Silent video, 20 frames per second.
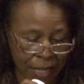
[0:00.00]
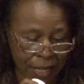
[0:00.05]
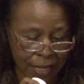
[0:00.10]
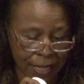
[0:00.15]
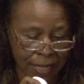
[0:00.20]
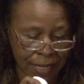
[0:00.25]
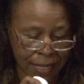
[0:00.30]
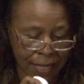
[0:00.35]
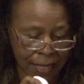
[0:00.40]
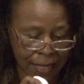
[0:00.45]

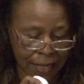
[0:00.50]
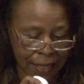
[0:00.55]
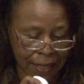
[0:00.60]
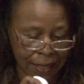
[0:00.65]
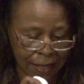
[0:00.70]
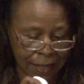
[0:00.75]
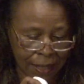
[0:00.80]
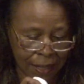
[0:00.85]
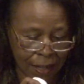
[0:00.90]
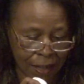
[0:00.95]
some of
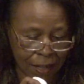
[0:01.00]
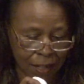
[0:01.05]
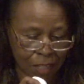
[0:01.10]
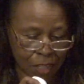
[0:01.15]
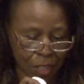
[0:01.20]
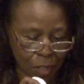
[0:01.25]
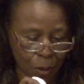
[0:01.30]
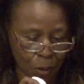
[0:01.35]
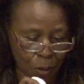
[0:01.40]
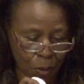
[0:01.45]
us
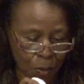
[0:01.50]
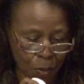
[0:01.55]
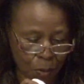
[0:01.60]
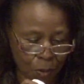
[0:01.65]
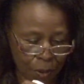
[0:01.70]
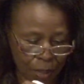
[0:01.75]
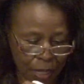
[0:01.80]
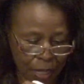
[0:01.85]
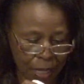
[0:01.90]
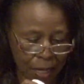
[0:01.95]

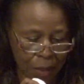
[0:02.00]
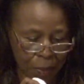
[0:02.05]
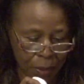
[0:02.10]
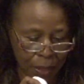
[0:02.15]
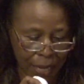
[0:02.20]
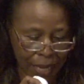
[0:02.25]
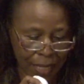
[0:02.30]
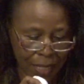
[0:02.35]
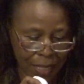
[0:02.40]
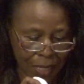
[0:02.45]
are
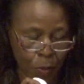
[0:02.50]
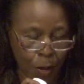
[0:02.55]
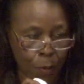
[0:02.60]
so